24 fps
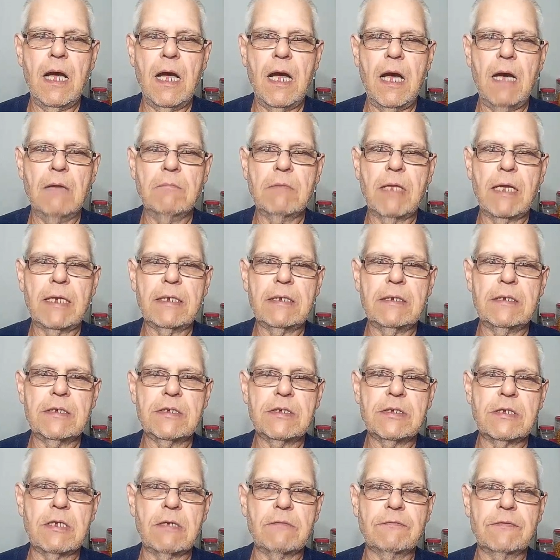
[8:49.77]
I'm liking this
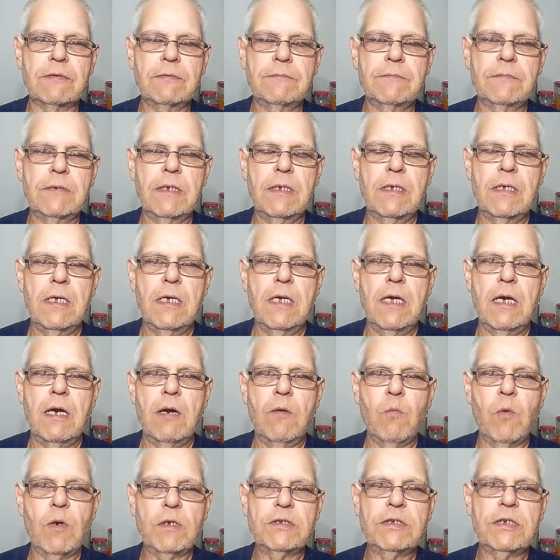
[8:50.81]
stuff.
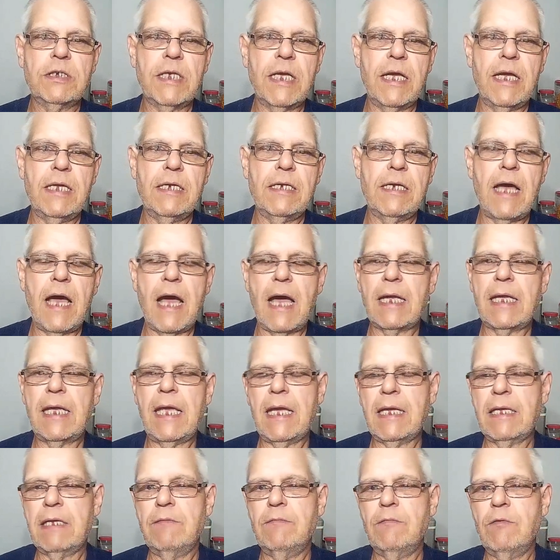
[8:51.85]
Once again, I
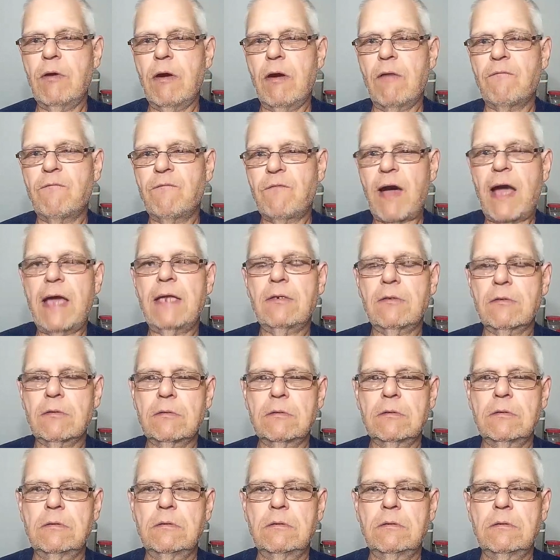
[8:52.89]
can't give you a final